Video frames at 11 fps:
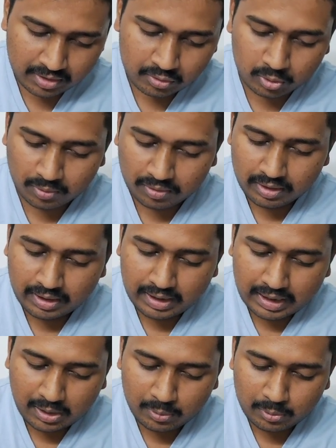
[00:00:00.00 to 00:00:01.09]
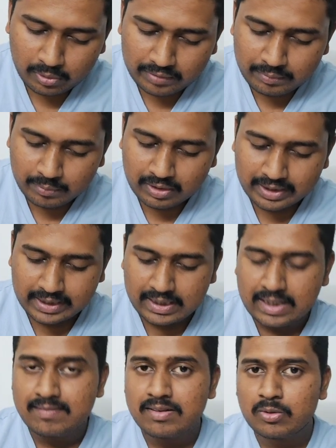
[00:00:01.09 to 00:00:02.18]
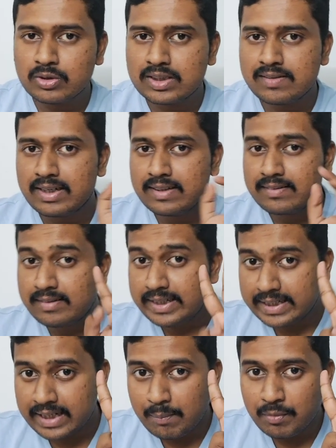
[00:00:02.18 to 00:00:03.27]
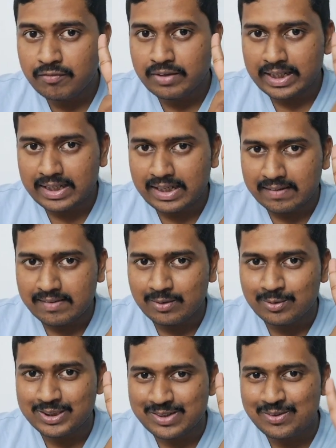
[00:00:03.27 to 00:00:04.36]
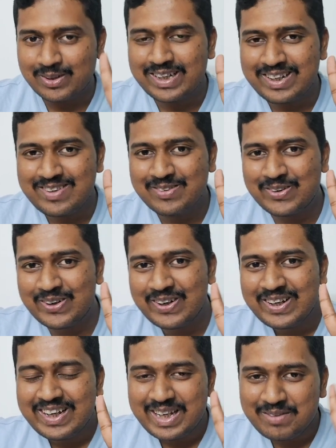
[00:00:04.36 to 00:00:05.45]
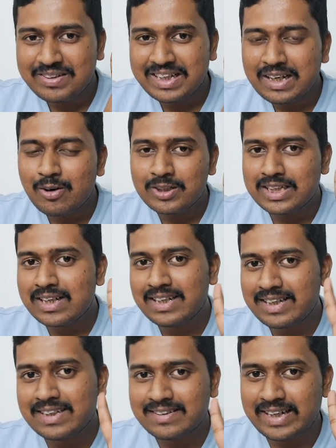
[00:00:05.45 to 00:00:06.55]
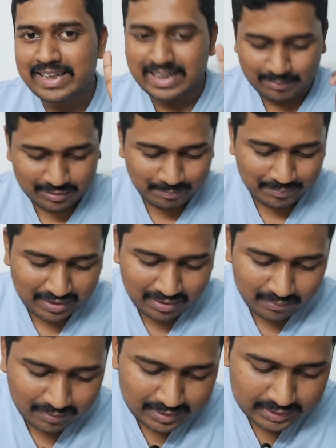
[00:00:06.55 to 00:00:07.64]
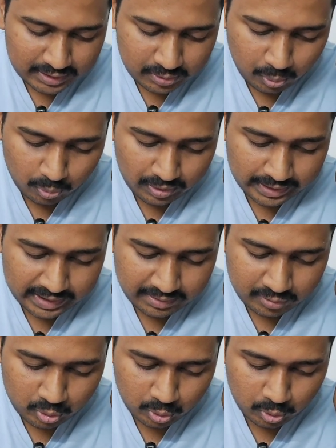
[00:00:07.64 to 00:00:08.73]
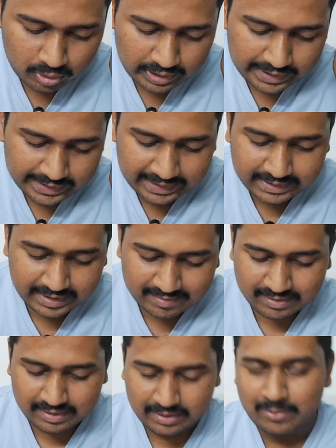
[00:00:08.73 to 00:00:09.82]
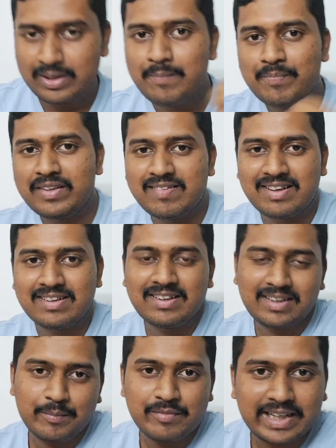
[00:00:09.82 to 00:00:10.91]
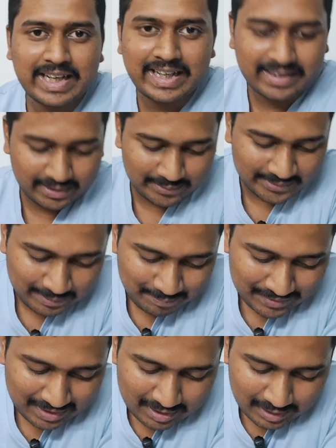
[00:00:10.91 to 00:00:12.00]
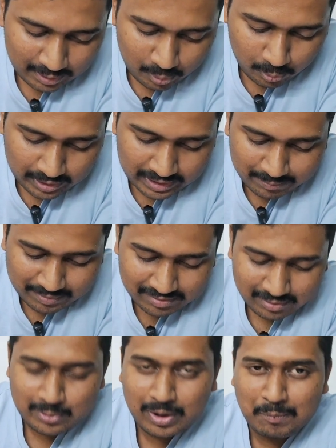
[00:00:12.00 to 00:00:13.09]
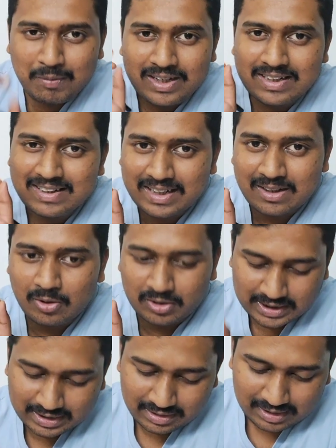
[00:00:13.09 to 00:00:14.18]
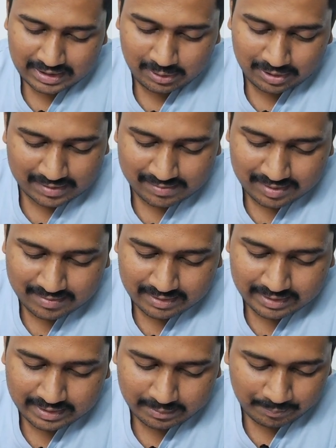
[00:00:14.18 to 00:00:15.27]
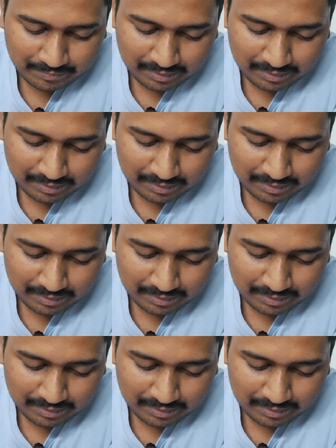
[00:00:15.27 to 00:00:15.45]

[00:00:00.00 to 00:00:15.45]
So how to review correctly answered question? There are three type of correctly answered questions, okay? So if you think logically, there are three types. One is true correct, pseudo correct, and guess correct, okay? These are the terms that I gave, okay? True correct means you applied the correct logic and your answer is correct.